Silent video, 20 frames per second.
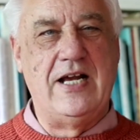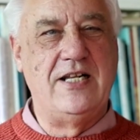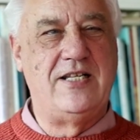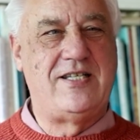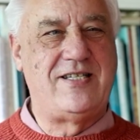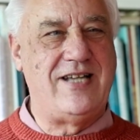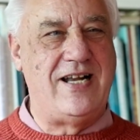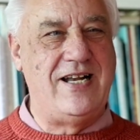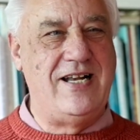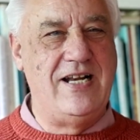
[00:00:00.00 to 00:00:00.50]
and
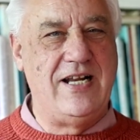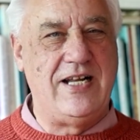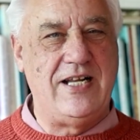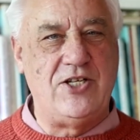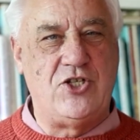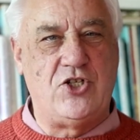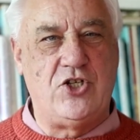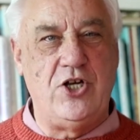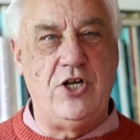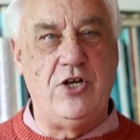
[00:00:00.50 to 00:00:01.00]
suddenly
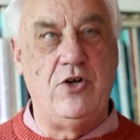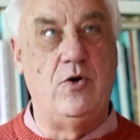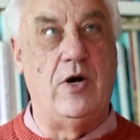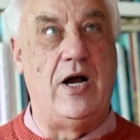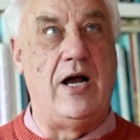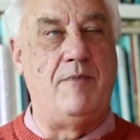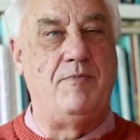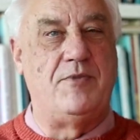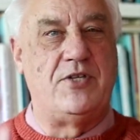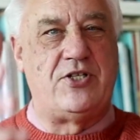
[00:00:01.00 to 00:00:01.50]
it's you
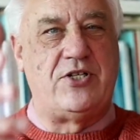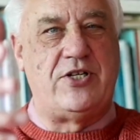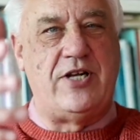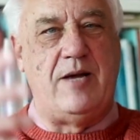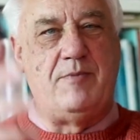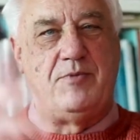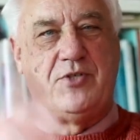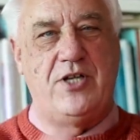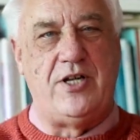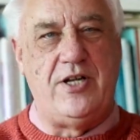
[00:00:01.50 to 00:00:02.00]
up the
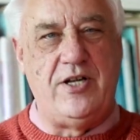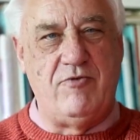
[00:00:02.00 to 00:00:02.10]
steps and